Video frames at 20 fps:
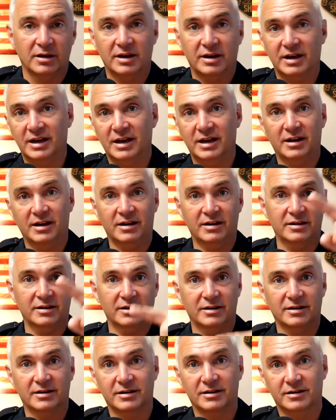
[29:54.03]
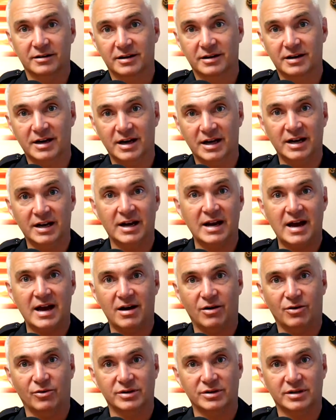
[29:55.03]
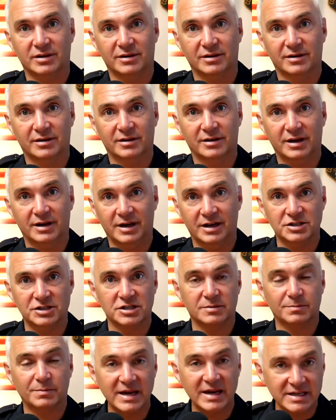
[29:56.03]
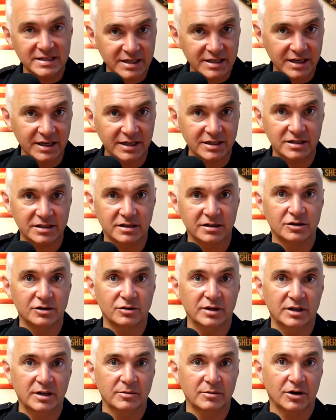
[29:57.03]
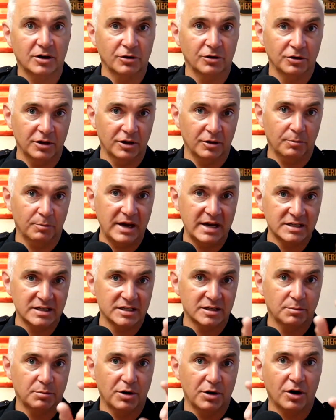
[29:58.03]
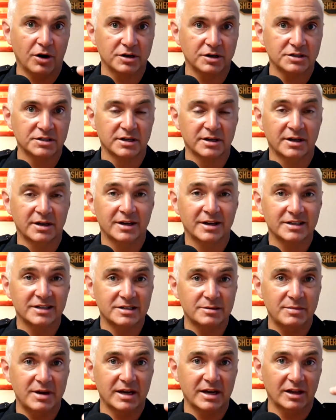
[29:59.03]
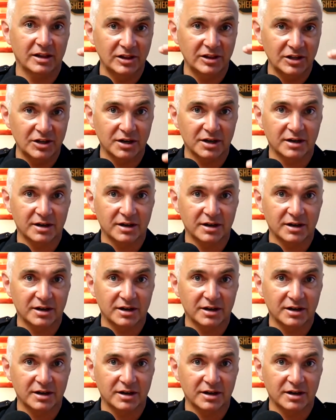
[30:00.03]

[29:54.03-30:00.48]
and cut it out and just paste it into the new email, or they'll paste the parts to make it look